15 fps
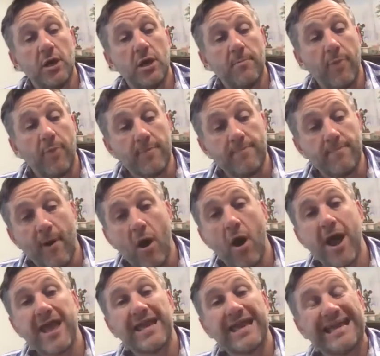by
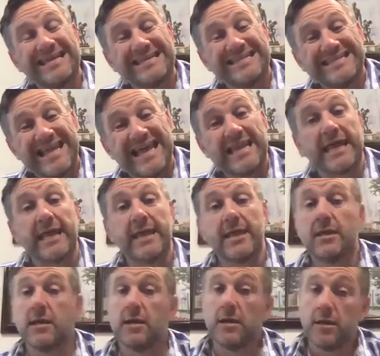buying and selling
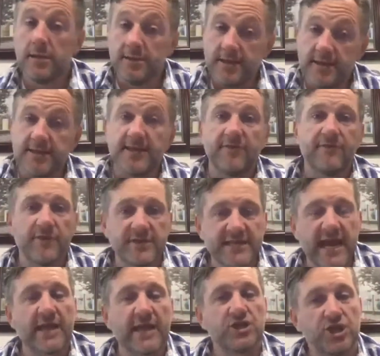different
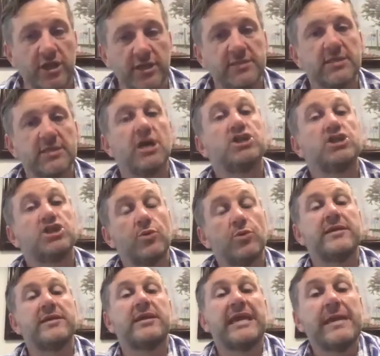tax years. So
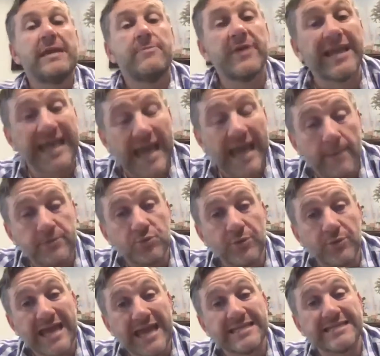we keep the capital
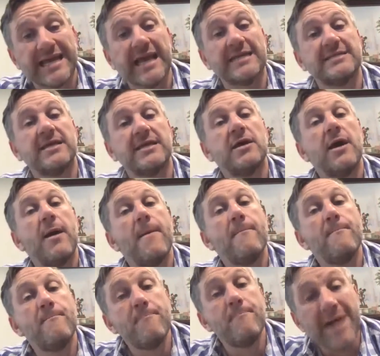gains tax
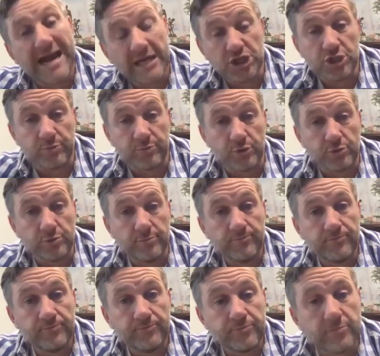manageable.
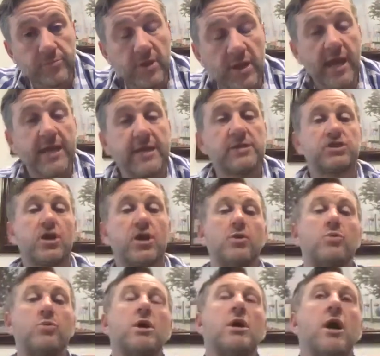Okay, so